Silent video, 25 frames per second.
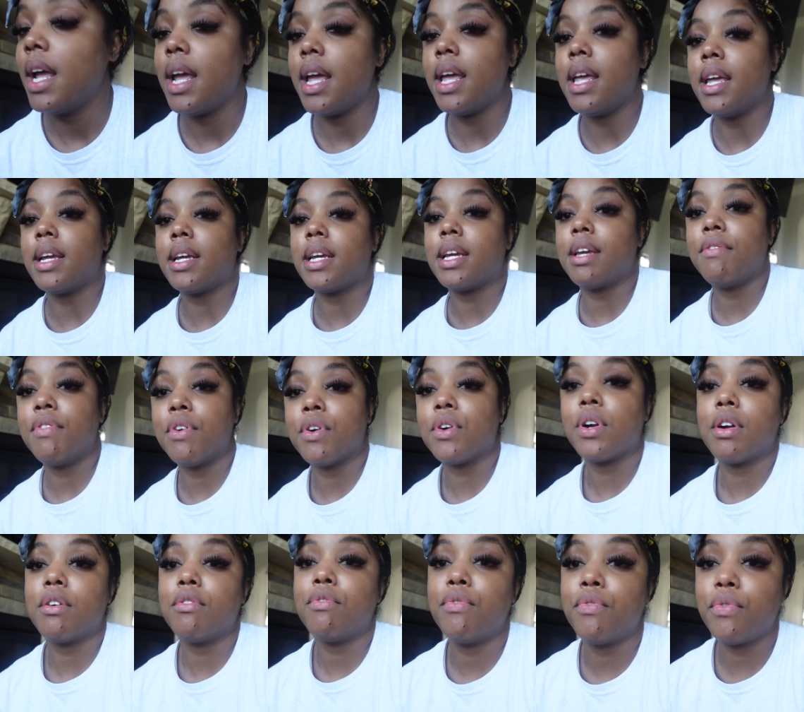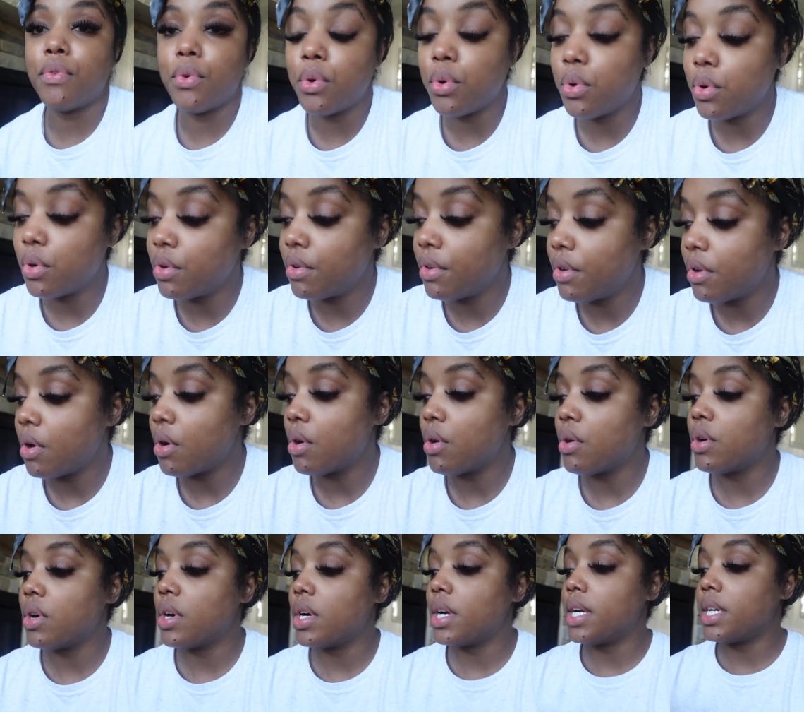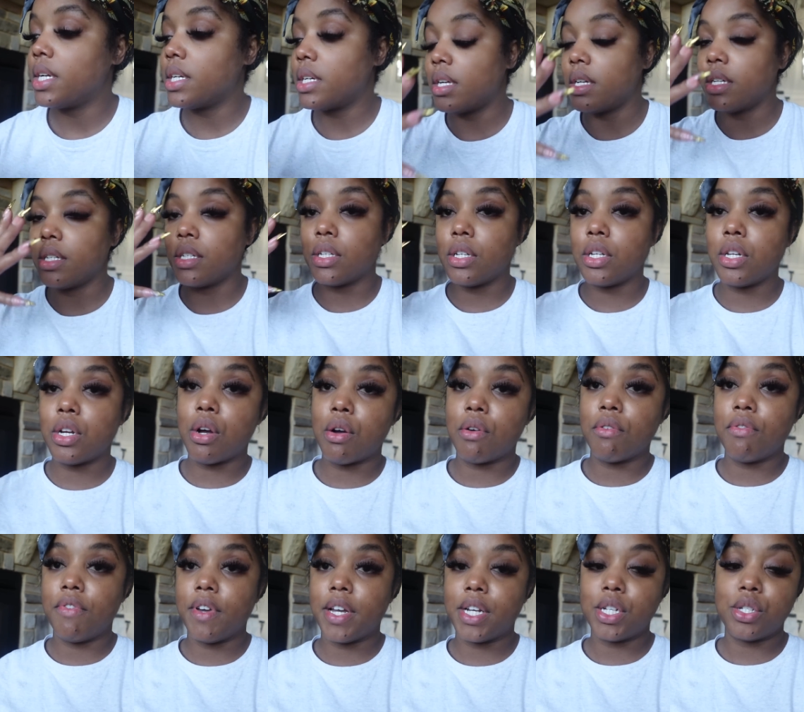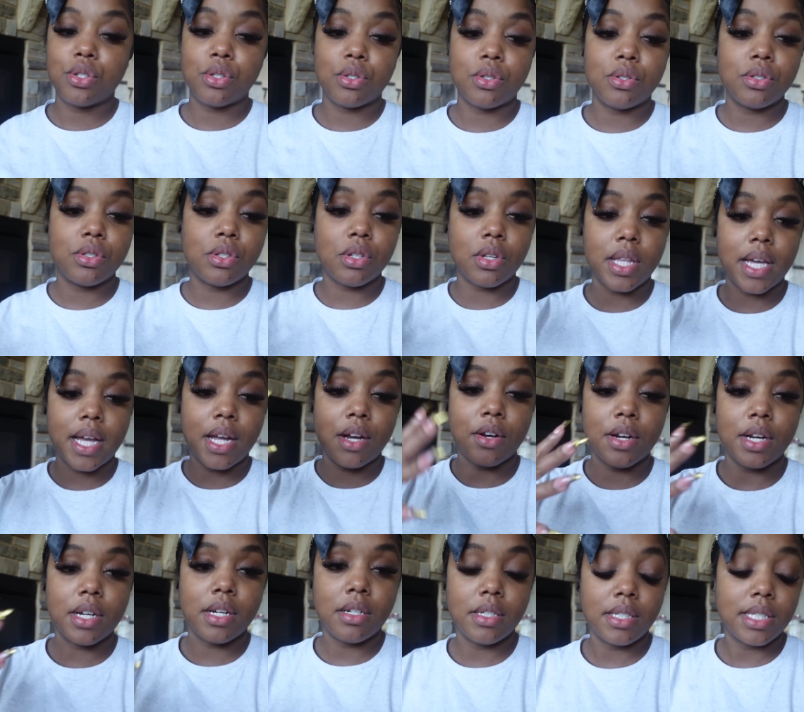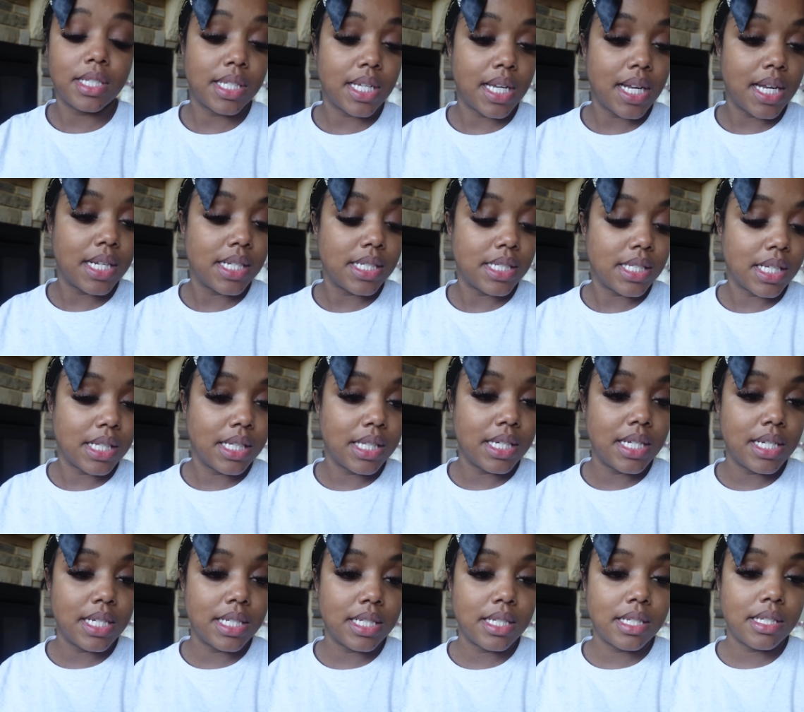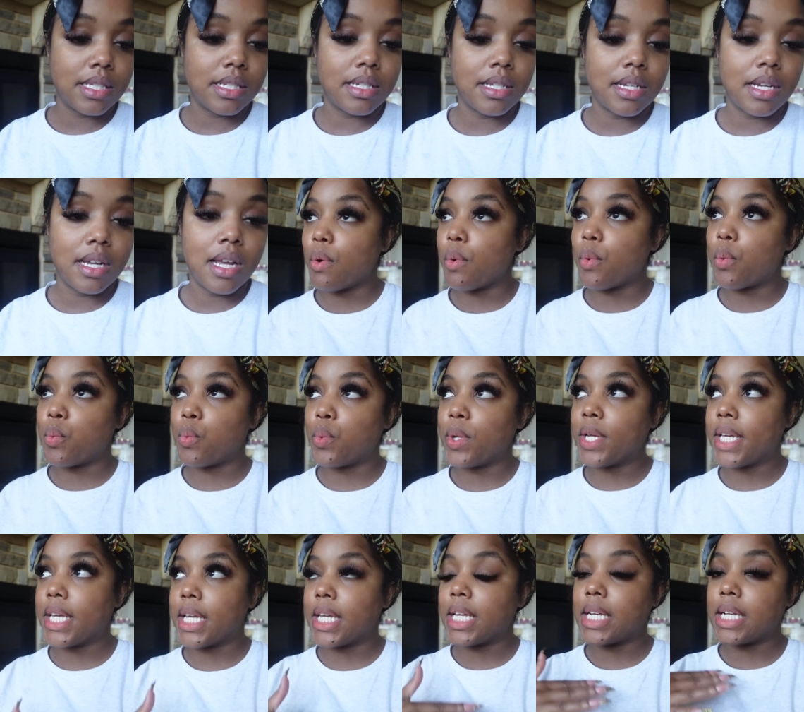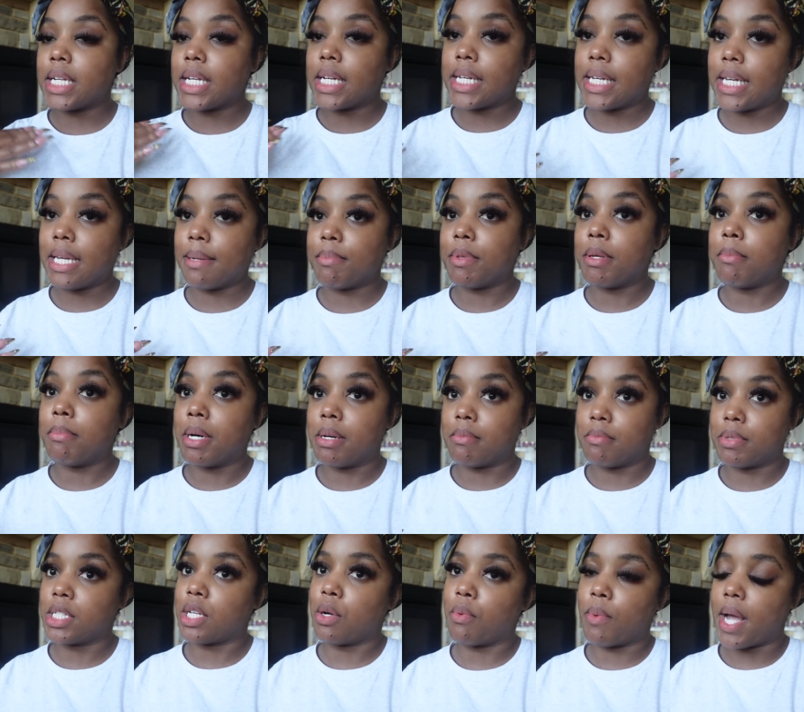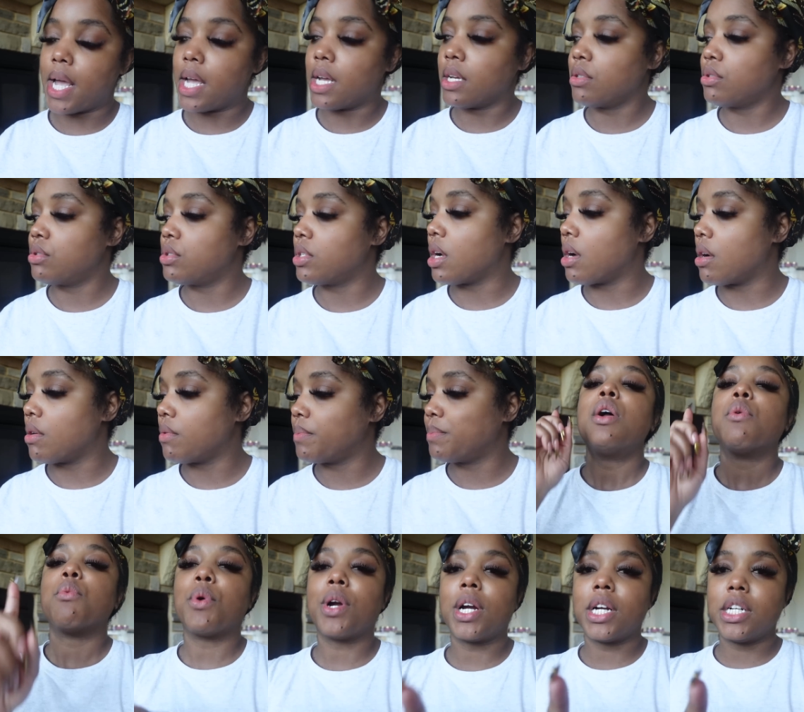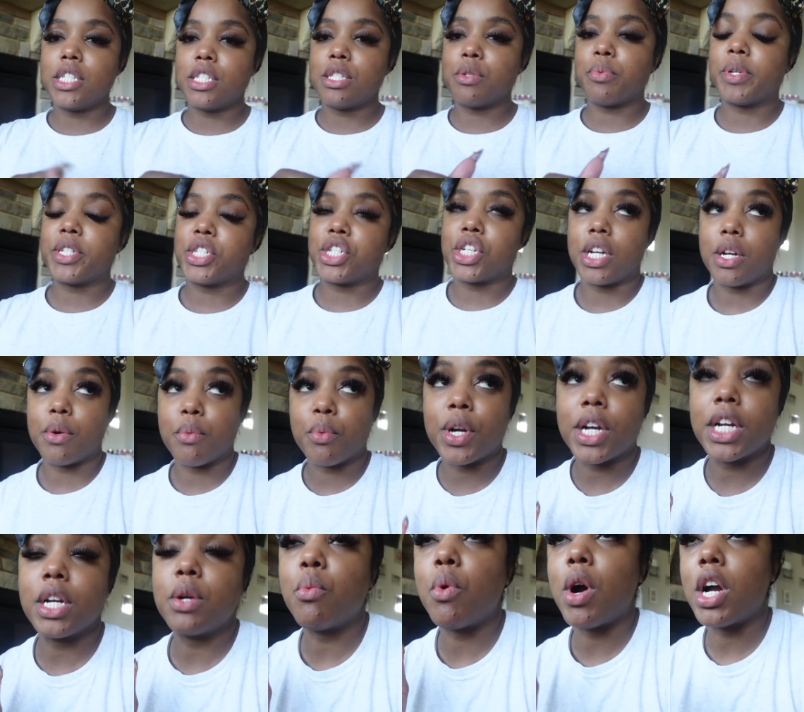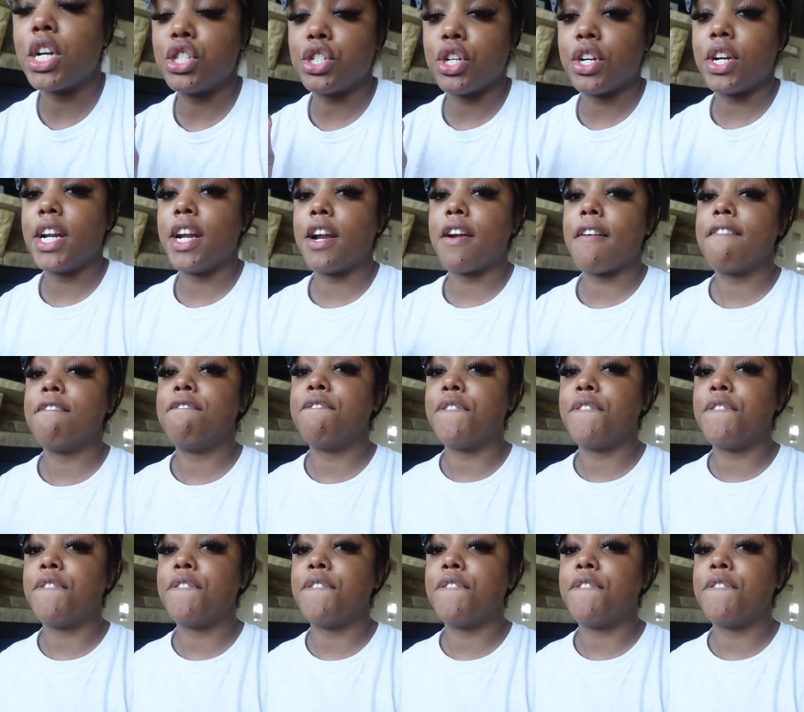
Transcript: and give her a full on, you know, facial so that her skin is cleansed we can keep the bumps away. So we're gonna switch it. We're gonna wash her hair